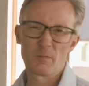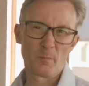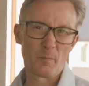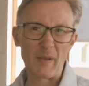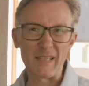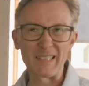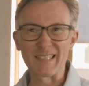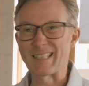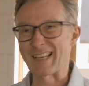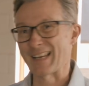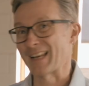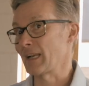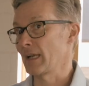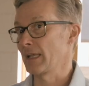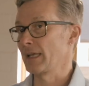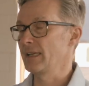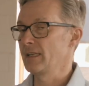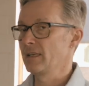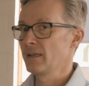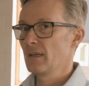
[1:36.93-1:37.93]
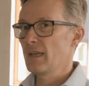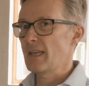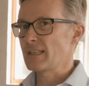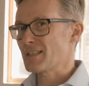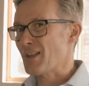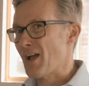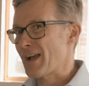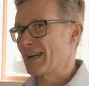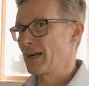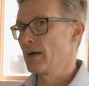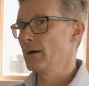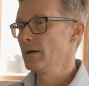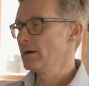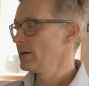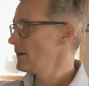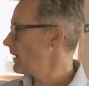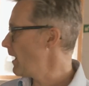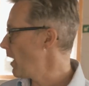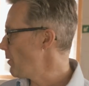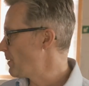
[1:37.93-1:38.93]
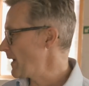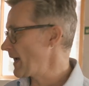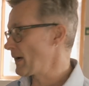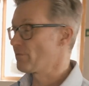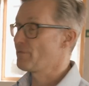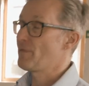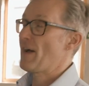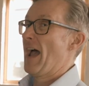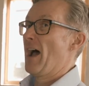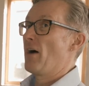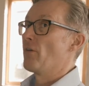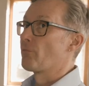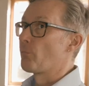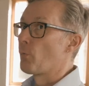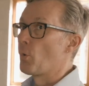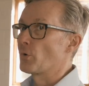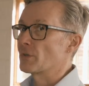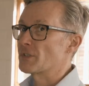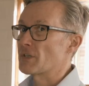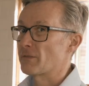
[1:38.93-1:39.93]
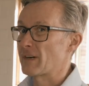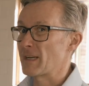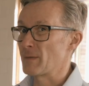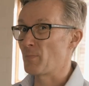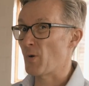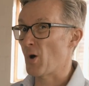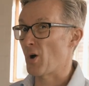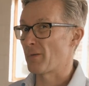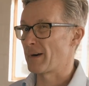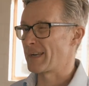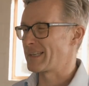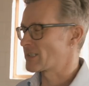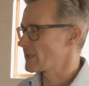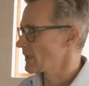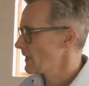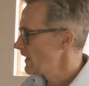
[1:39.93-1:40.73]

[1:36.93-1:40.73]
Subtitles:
Basically, it's like a big vat of watery porridge.